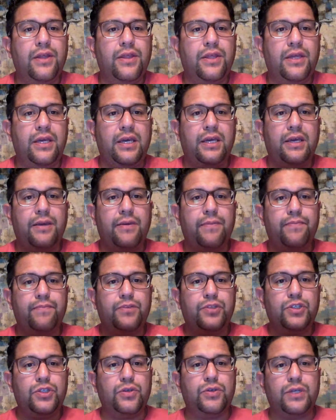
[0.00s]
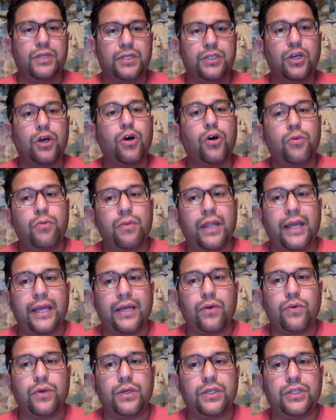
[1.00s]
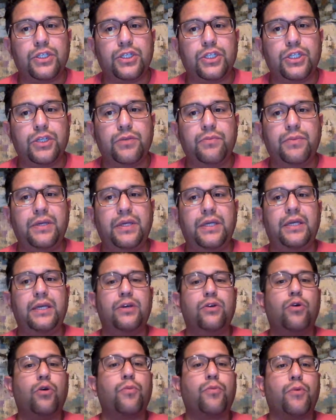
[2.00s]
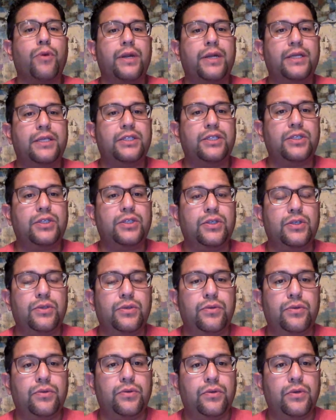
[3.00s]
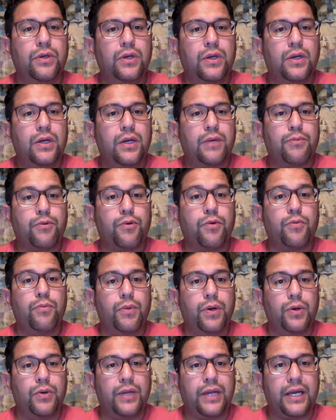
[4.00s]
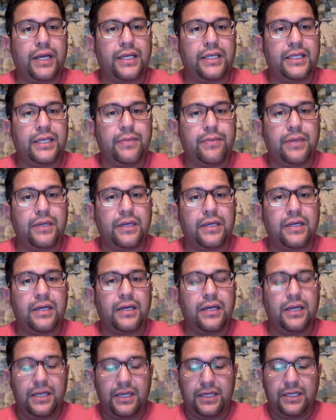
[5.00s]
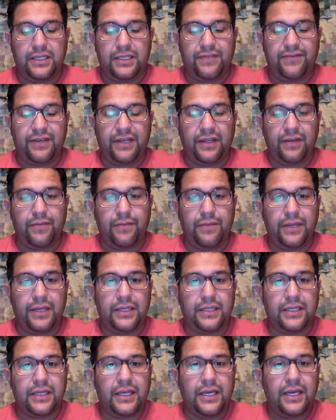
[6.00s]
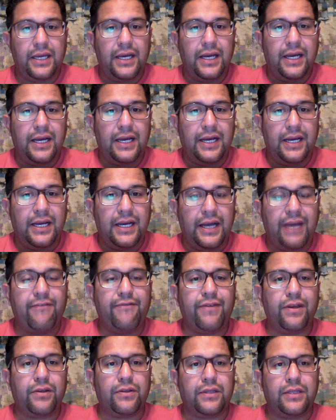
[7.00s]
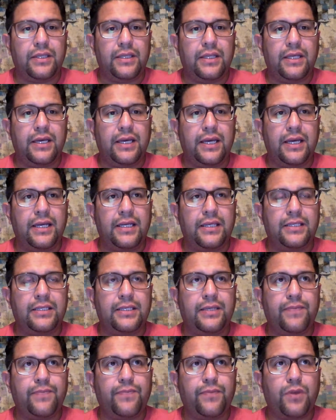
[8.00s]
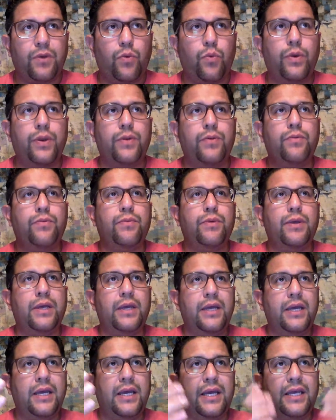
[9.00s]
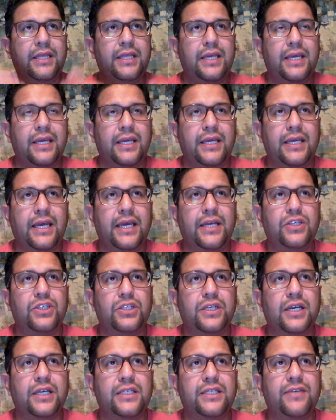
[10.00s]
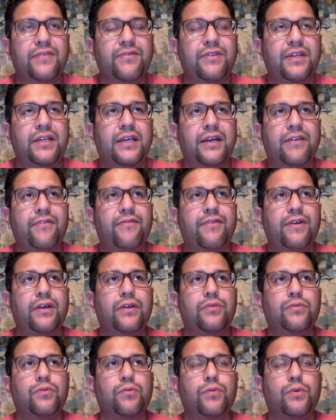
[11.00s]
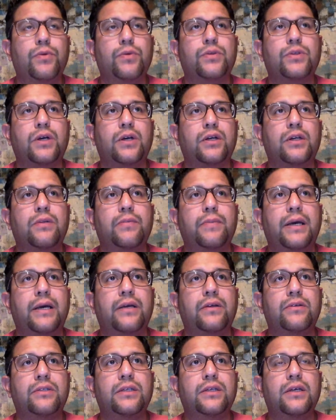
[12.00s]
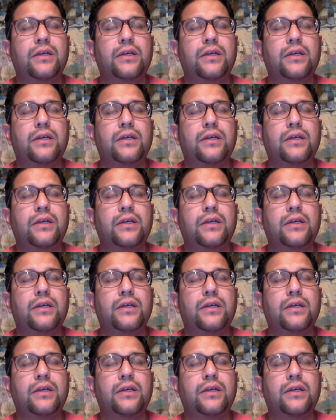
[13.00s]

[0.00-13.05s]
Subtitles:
the student's home language should be incorporated to promote academic development. I felt that when in the engaging activity, I felt when we were talking about